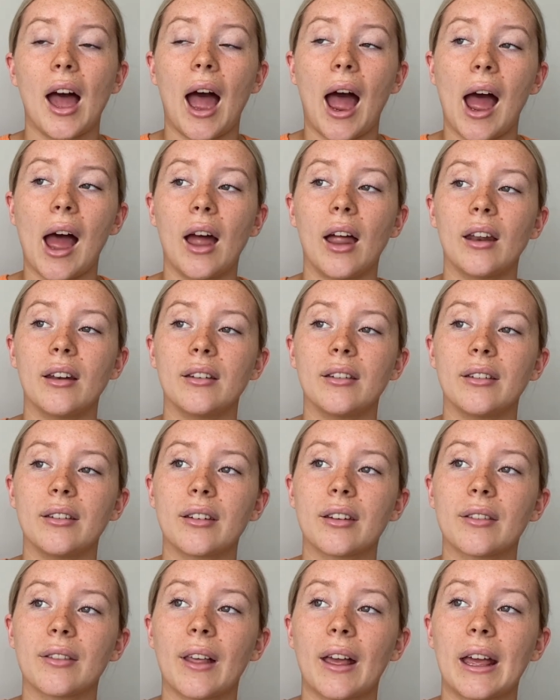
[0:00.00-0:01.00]
And
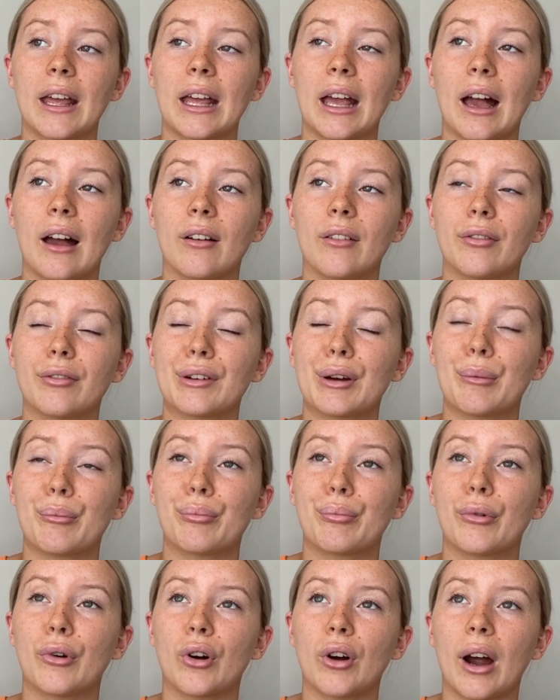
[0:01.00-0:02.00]
they have
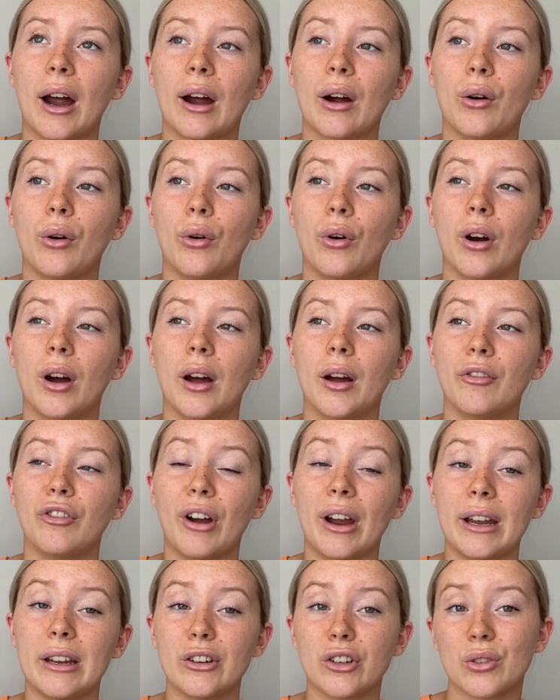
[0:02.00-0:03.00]
brought out a
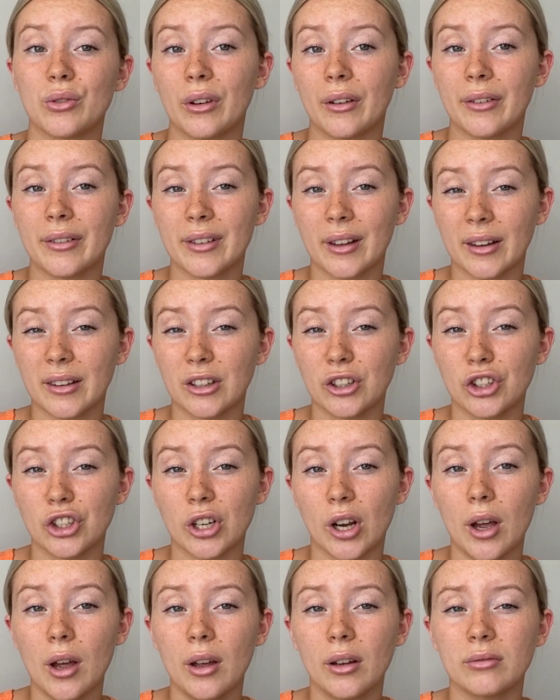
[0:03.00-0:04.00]
range with
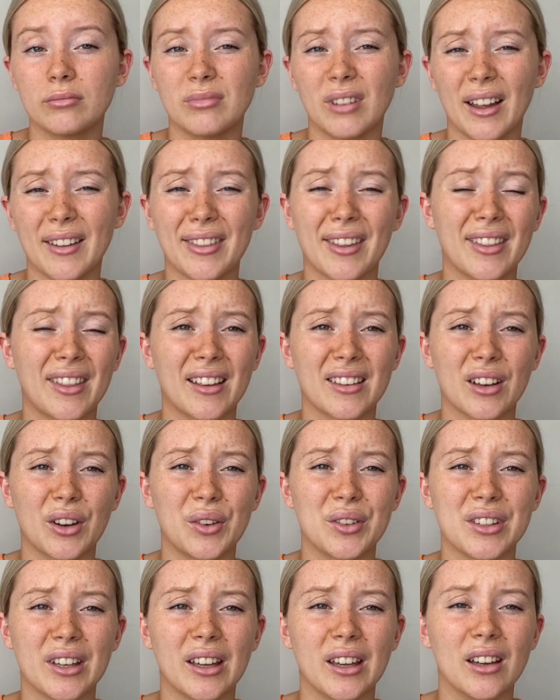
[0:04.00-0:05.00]
Slazenger. I think that's how you
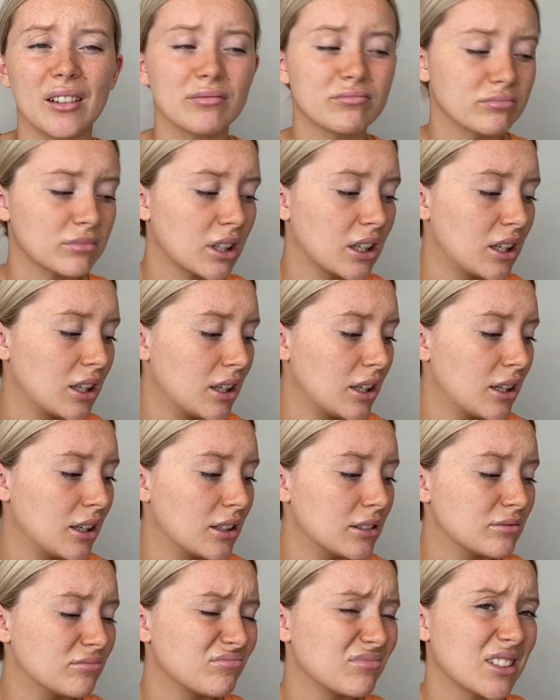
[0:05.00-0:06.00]
say it.
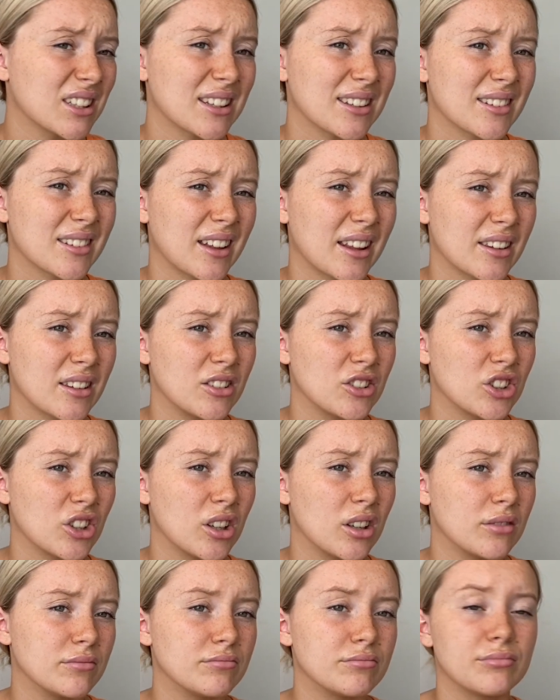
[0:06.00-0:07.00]

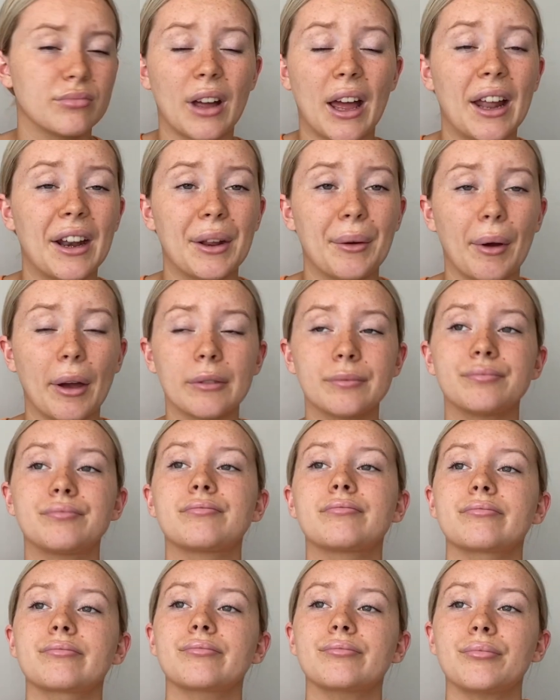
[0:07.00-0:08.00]
Slazenger. Anyway.
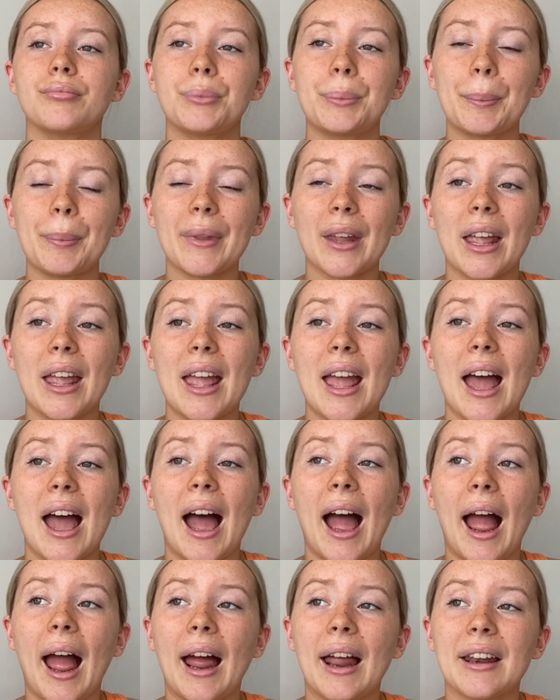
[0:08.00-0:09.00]

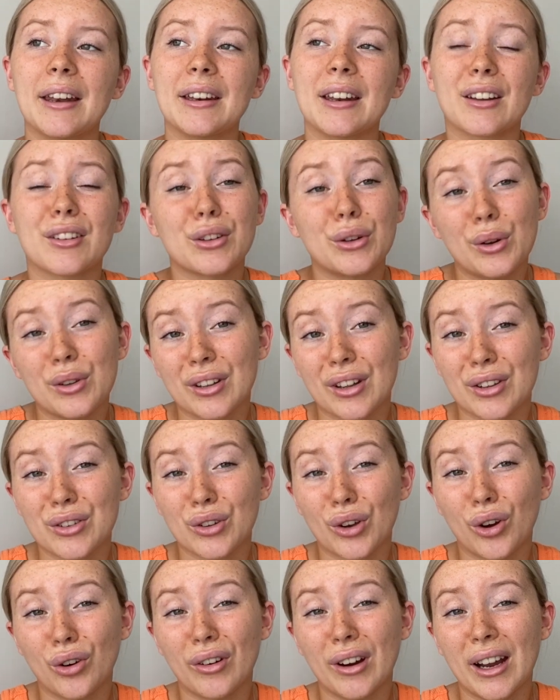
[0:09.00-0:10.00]
And as soon as I
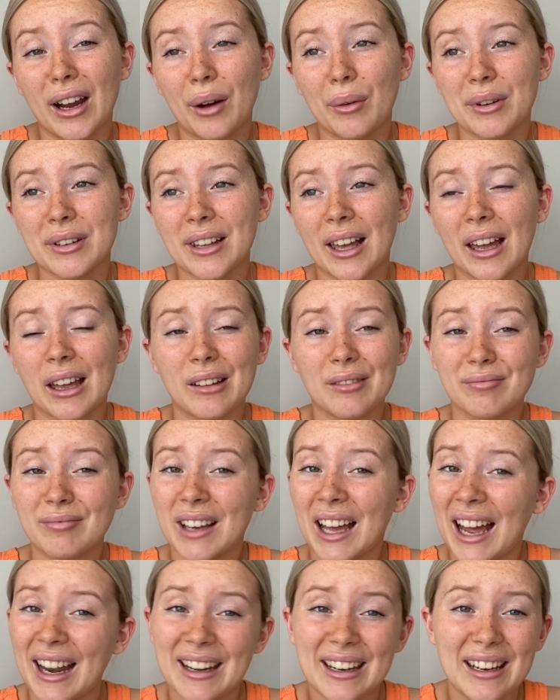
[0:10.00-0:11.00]
saw it, I was like,
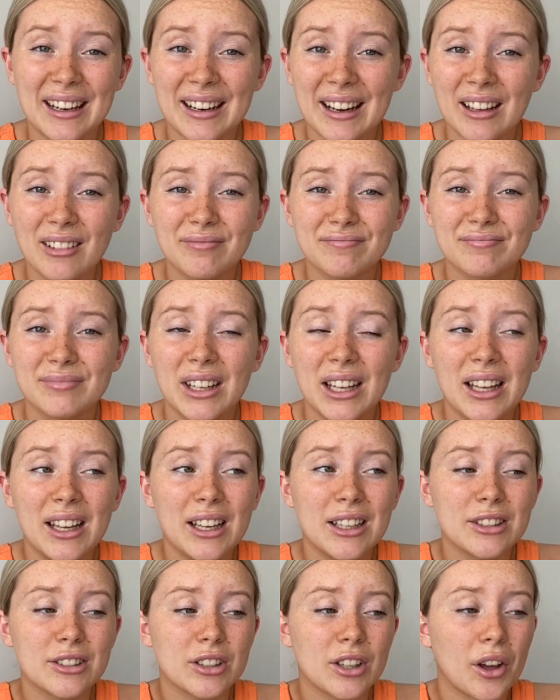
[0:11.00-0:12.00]
I need it.
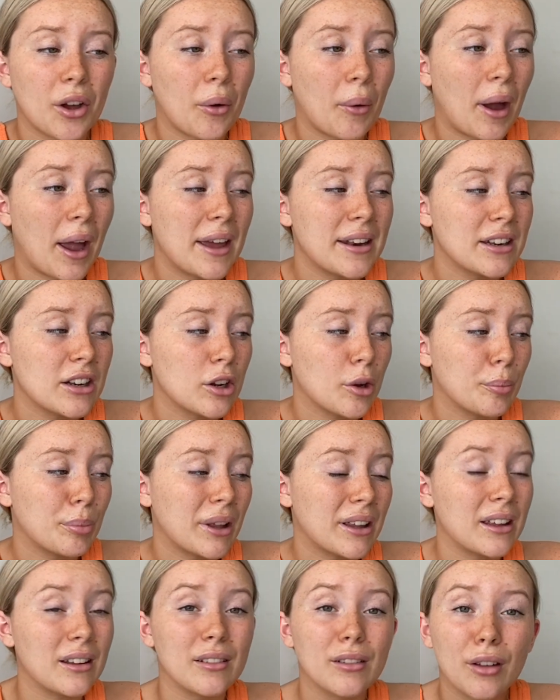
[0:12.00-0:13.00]
So I ended up
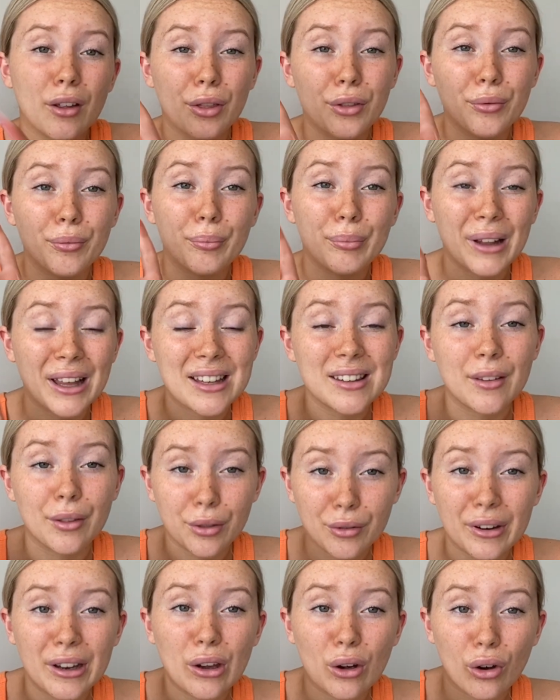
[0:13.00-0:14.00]
playing, placing
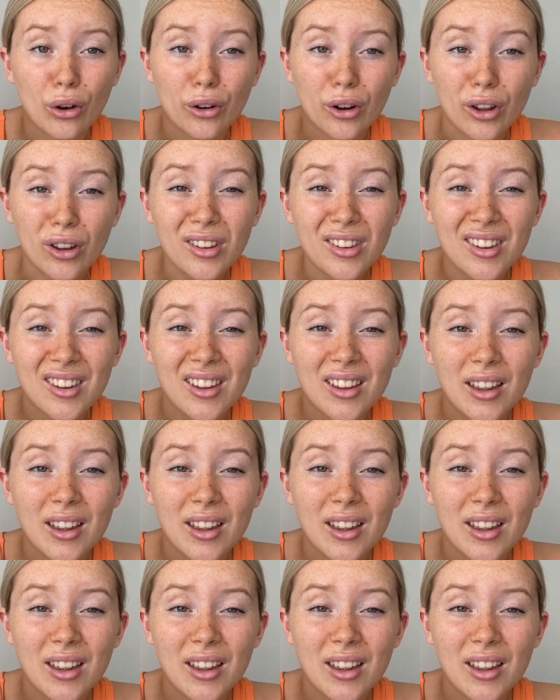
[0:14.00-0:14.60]
three orders.